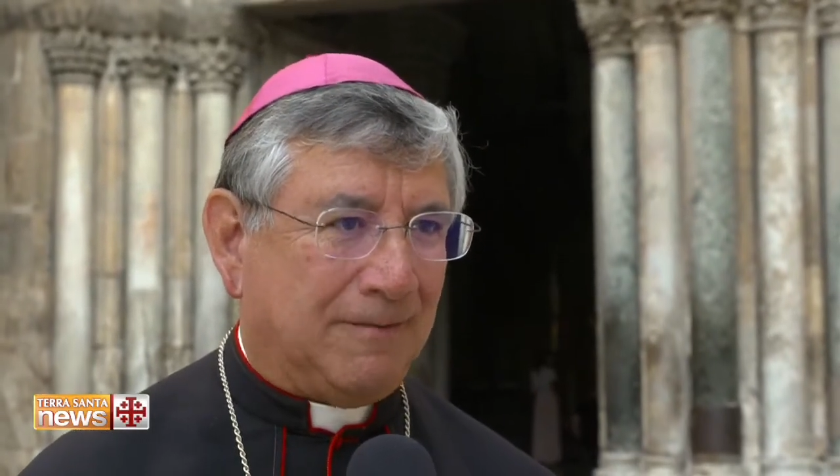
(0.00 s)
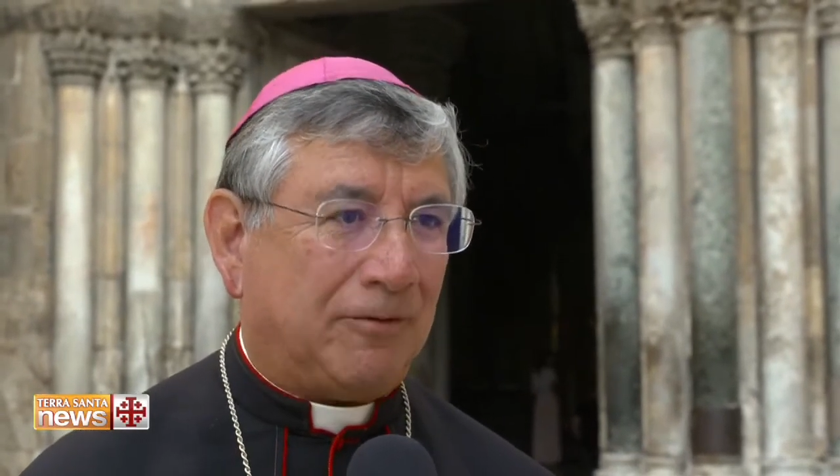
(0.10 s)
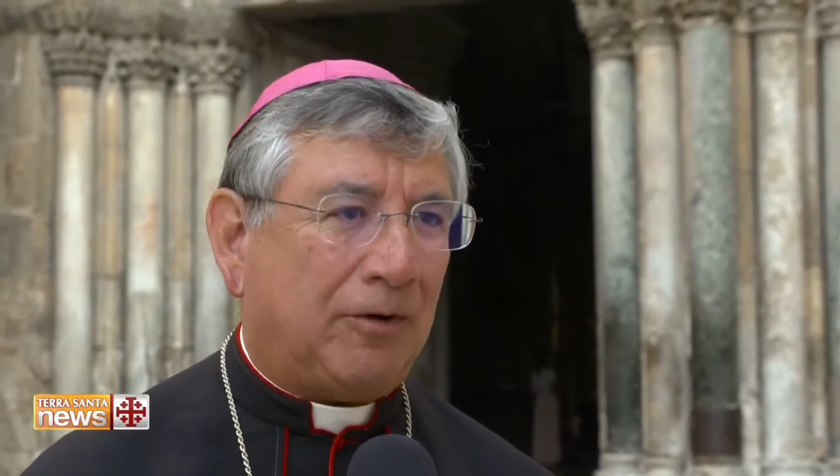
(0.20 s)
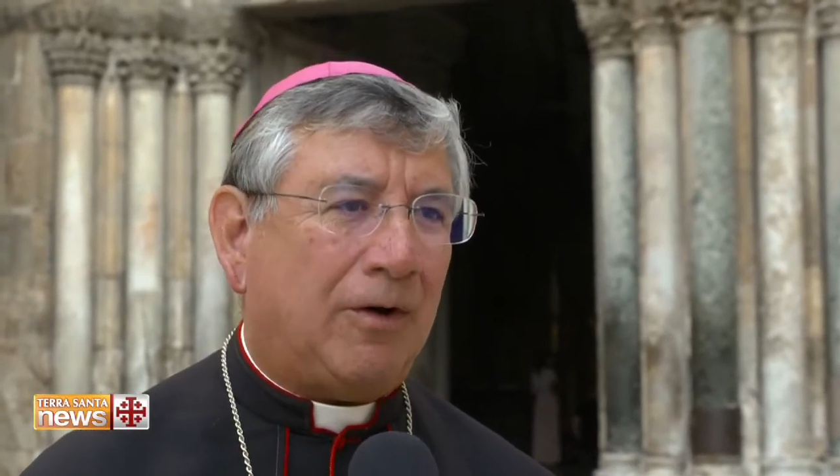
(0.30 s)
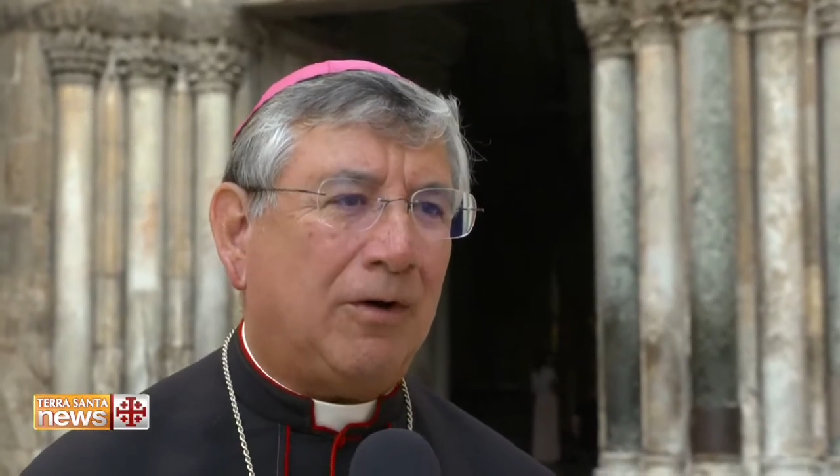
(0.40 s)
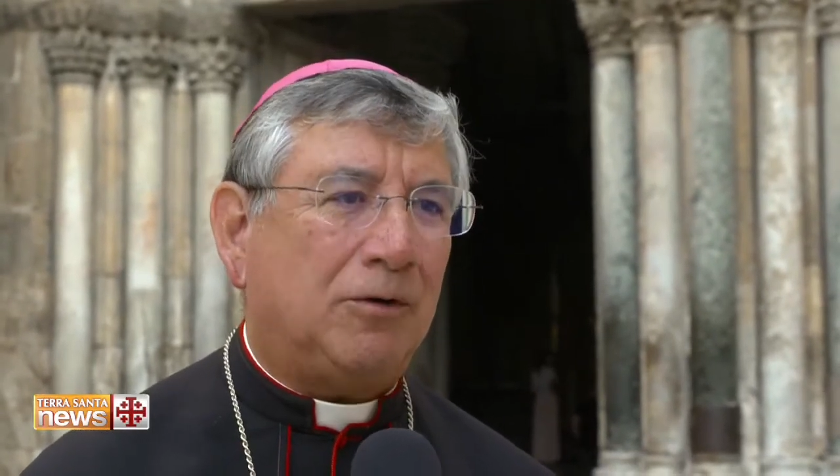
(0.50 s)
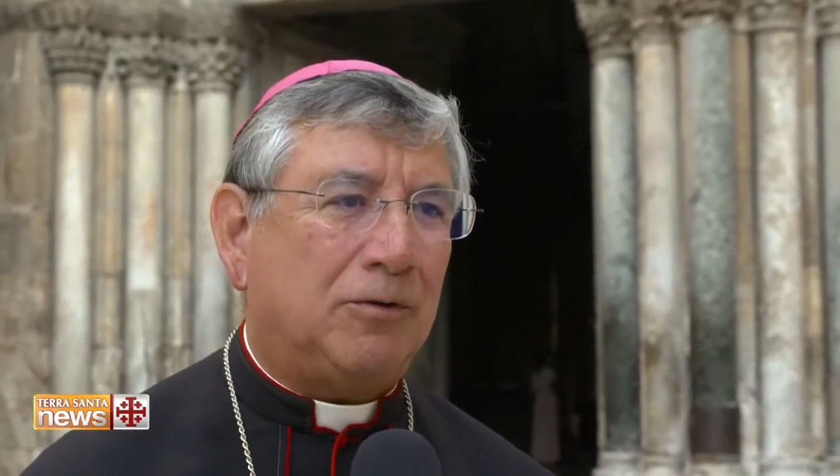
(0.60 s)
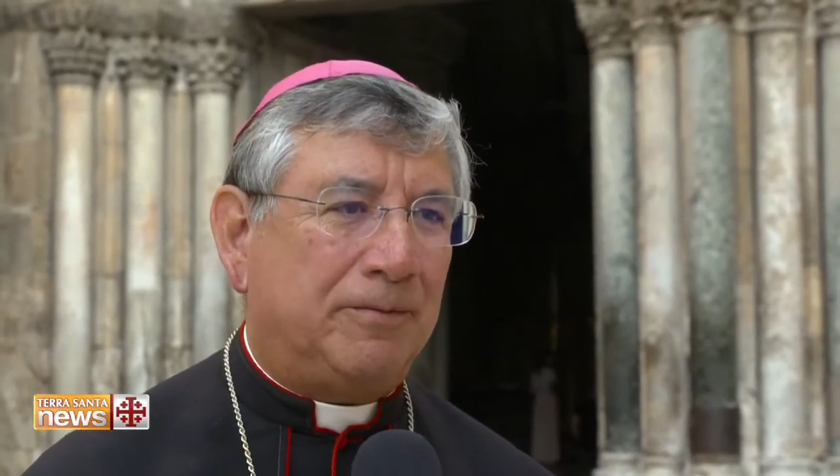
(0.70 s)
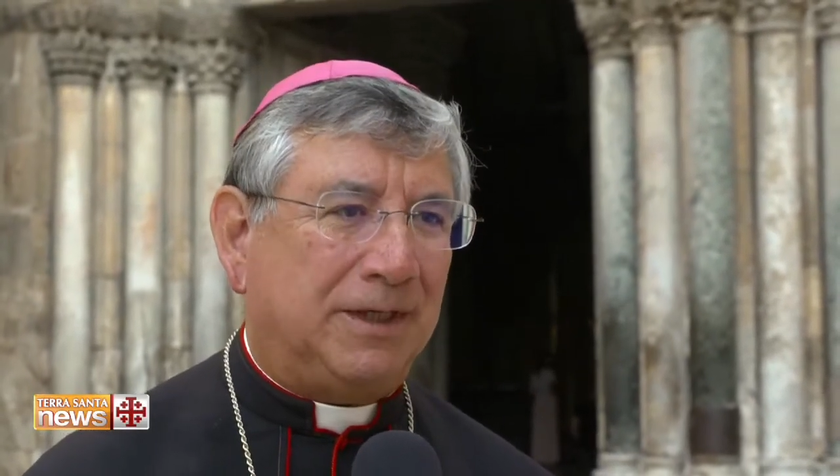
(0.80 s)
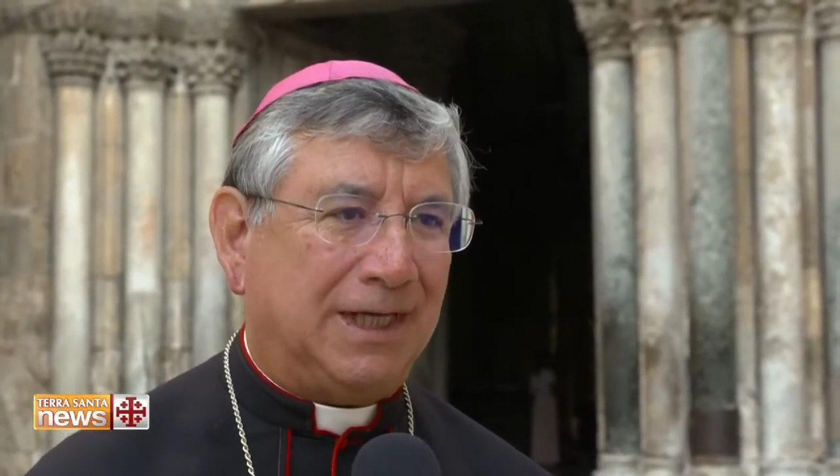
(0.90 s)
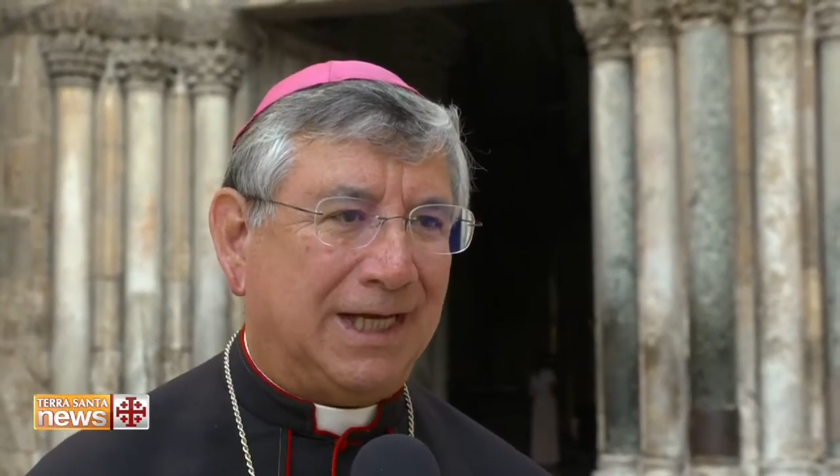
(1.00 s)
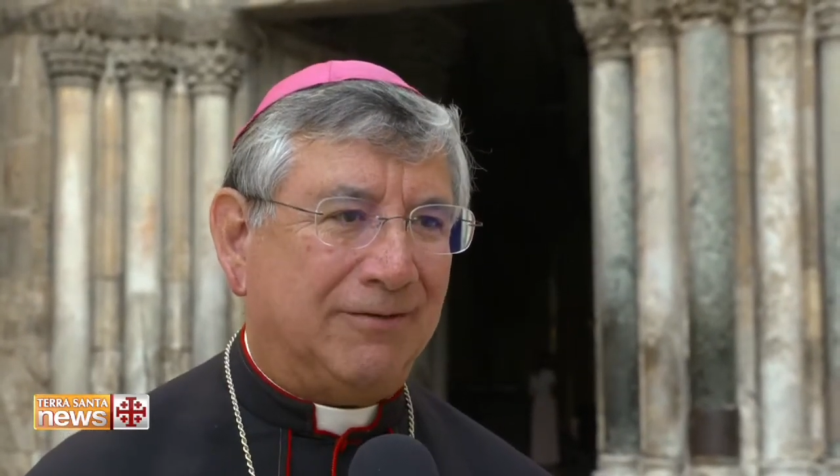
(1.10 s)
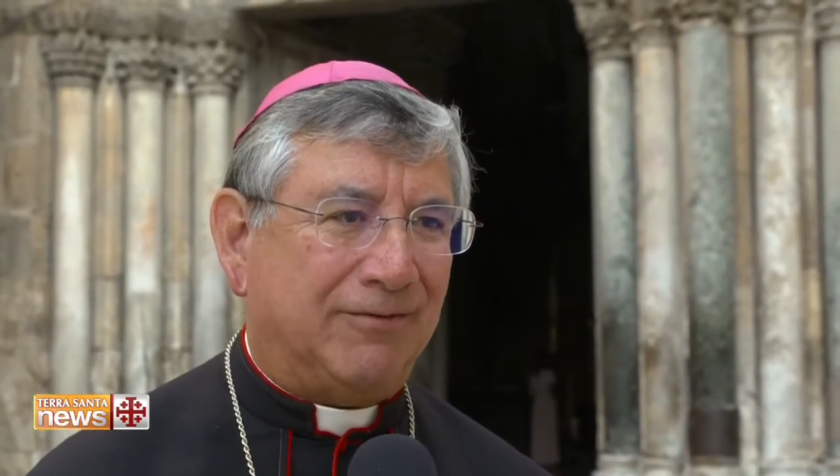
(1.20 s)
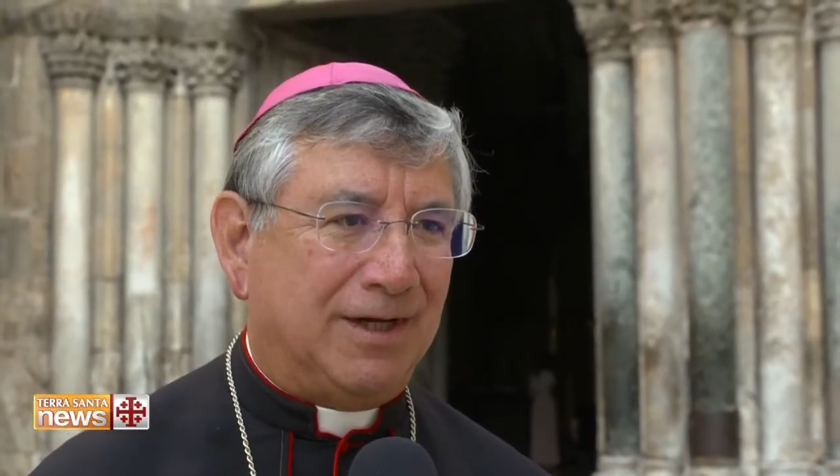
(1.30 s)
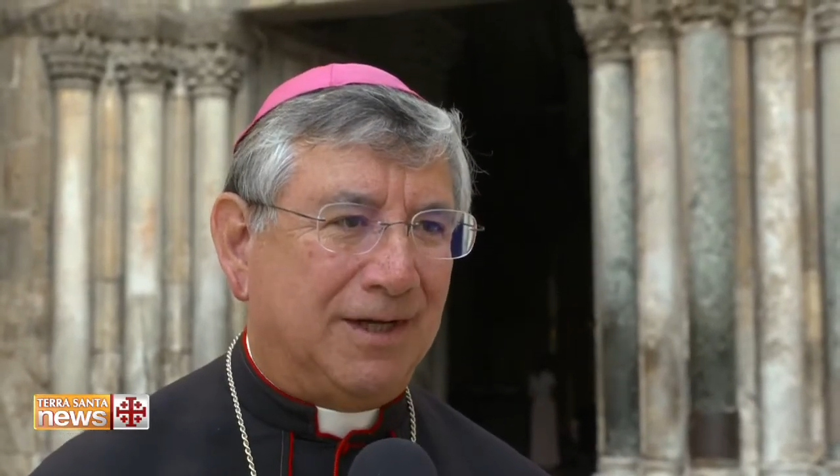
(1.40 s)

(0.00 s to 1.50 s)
for all who believe,